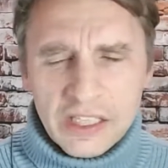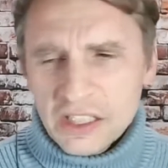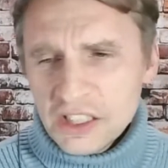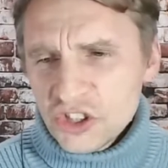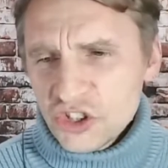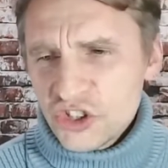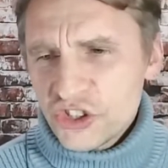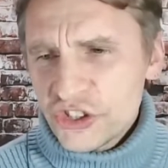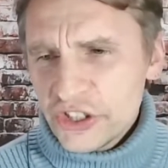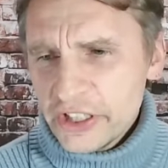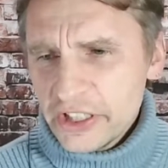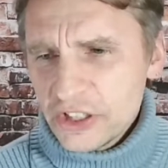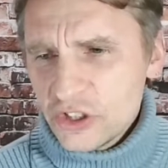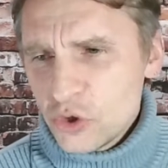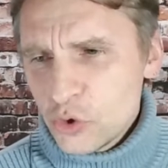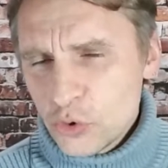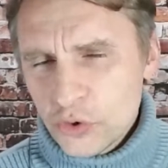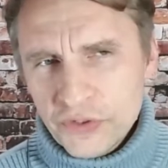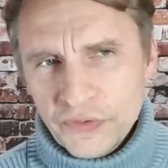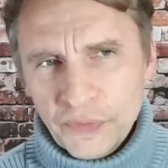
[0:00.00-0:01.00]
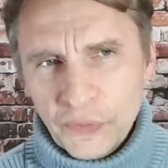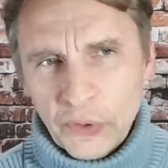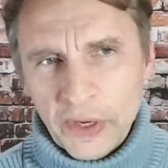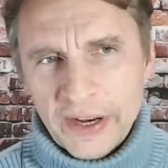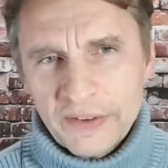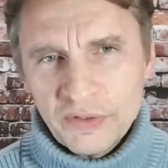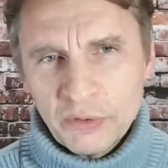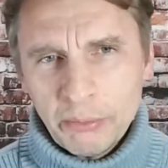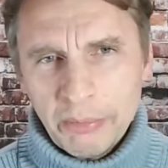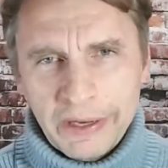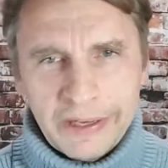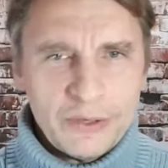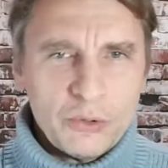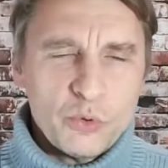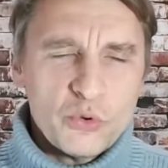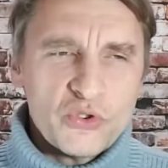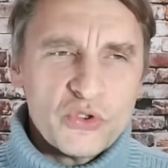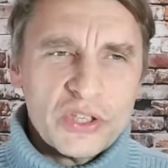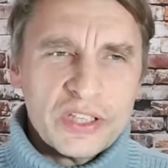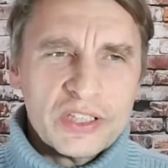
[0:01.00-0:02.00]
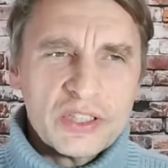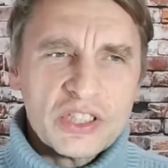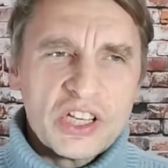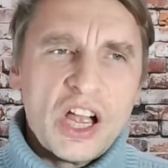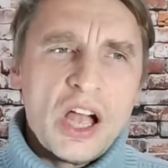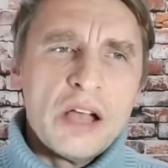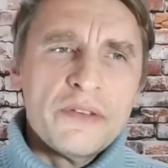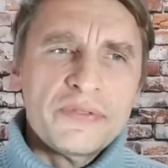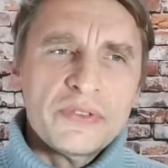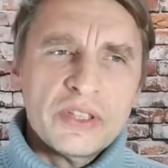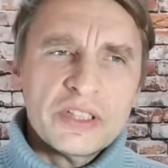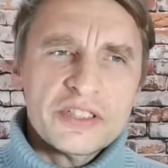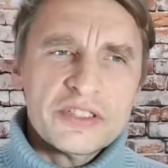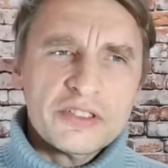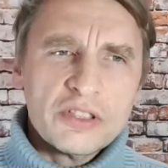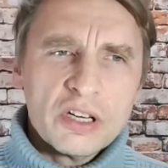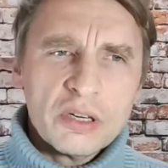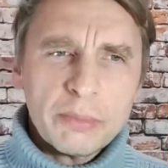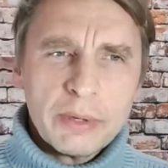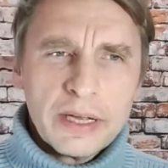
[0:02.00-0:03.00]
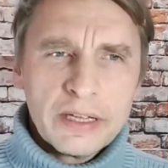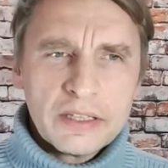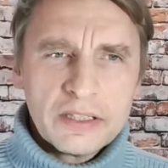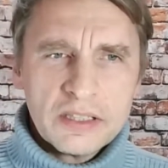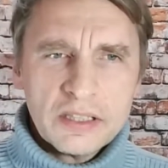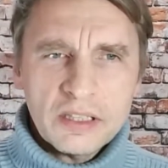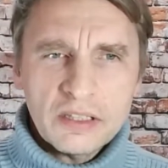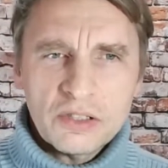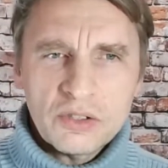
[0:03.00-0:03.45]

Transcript: Shitty news for everybody who drinks coffee at Starbucks